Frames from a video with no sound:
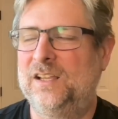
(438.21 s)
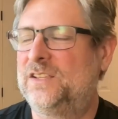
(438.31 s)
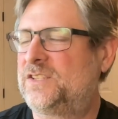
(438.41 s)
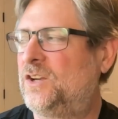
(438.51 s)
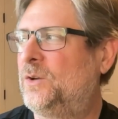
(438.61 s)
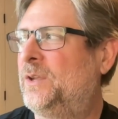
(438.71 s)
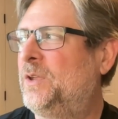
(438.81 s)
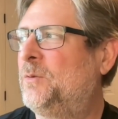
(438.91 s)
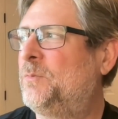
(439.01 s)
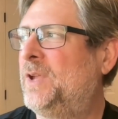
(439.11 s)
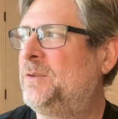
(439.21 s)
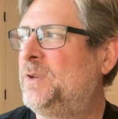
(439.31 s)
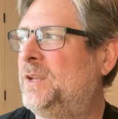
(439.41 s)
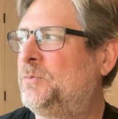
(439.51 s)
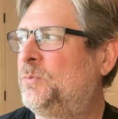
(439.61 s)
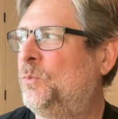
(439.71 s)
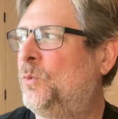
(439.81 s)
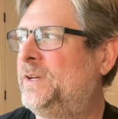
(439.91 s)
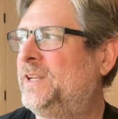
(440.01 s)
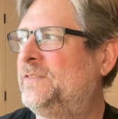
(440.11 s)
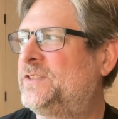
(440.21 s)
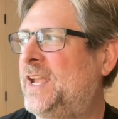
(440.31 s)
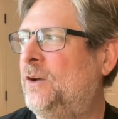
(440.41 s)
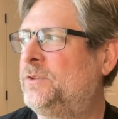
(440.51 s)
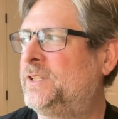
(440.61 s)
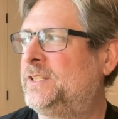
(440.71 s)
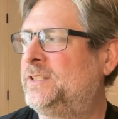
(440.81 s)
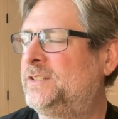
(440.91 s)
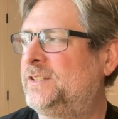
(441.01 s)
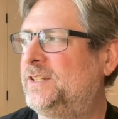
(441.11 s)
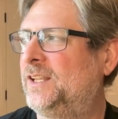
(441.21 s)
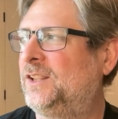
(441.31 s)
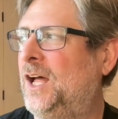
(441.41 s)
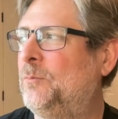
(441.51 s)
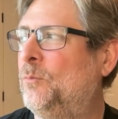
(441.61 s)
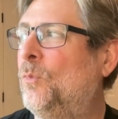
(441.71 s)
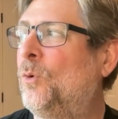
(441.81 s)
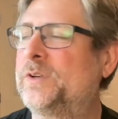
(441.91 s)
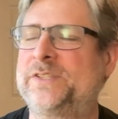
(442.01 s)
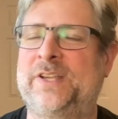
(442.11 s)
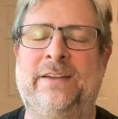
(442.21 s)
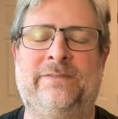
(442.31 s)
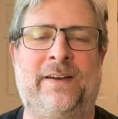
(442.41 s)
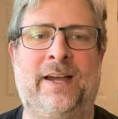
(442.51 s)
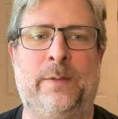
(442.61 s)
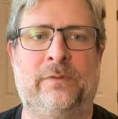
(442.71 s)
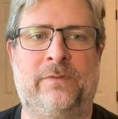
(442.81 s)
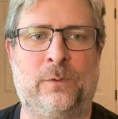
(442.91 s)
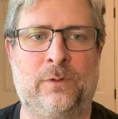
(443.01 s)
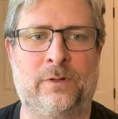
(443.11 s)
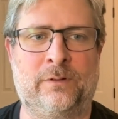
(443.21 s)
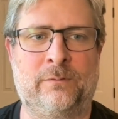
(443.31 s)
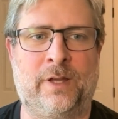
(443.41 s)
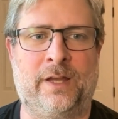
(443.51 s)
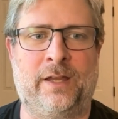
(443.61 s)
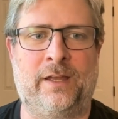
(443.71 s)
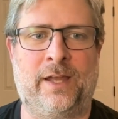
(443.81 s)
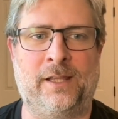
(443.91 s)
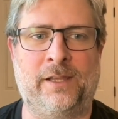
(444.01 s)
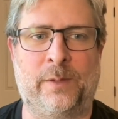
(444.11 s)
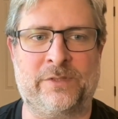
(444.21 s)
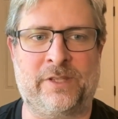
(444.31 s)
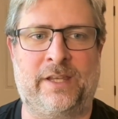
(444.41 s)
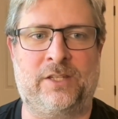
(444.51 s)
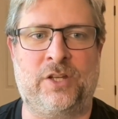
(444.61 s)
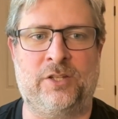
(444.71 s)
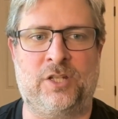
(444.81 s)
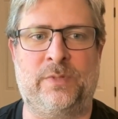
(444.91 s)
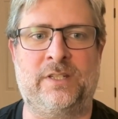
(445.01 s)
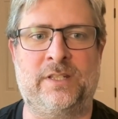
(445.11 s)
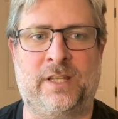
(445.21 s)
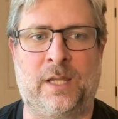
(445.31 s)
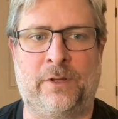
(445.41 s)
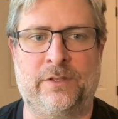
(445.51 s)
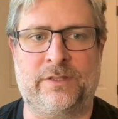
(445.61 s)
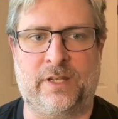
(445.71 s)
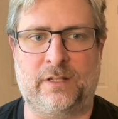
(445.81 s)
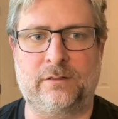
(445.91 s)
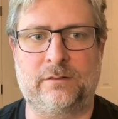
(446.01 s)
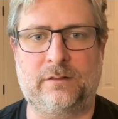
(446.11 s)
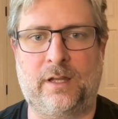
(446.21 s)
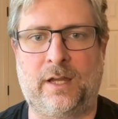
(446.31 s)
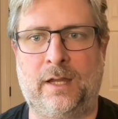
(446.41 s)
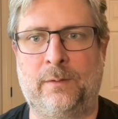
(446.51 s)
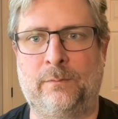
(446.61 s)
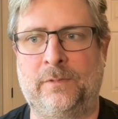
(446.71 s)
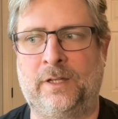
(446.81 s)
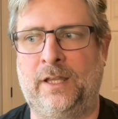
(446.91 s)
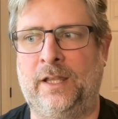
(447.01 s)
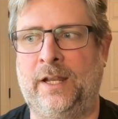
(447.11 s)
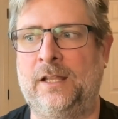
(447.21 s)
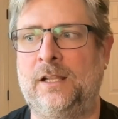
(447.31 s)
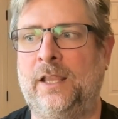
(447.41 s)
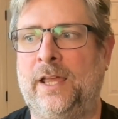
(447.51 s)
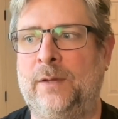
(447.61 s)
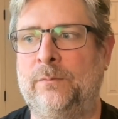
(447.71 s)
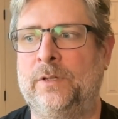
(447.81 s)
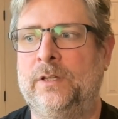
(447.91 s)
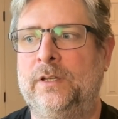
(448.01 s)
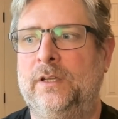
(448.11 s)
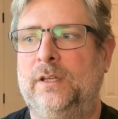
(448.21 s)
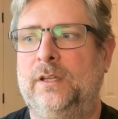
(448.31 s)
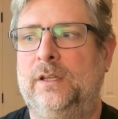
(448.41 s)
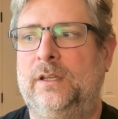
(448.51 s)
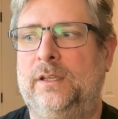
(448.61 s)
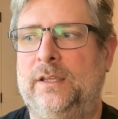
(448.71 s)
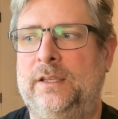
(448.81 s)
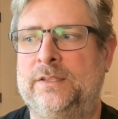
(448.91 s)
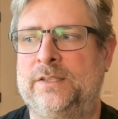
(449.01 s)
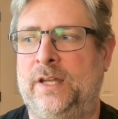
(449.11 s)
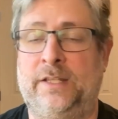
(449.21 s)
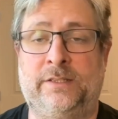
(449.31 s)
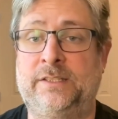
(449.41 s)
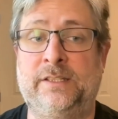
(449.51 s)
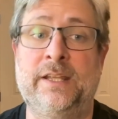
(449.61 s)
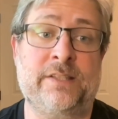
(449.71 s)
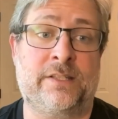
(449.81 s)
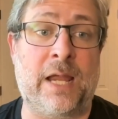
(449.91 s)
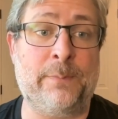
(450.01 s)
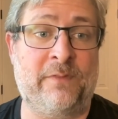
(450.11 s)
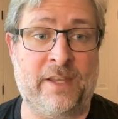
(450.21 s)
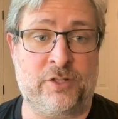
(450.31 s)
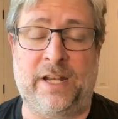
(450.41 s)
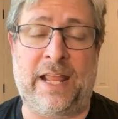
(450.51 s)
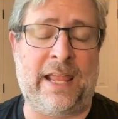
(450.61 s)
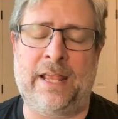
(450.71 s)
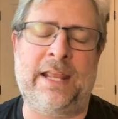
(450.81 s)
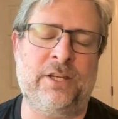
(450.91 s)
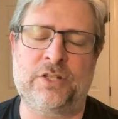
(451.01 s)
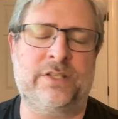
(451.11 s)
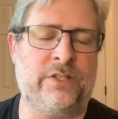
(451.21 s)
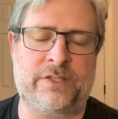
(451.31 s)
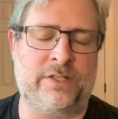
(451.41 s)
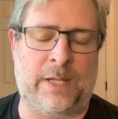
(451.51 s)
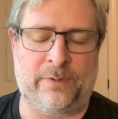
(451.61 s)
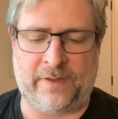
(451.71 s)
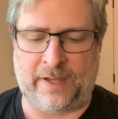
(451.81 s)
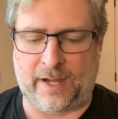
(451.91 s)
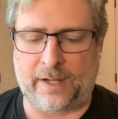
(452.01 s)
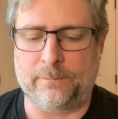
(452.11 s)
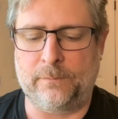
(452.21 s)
So it would have sounded a lot more sci-fi before LLMs like ChatGPT came on the scene. An LLM is a type of agent. An agent is just a type of AI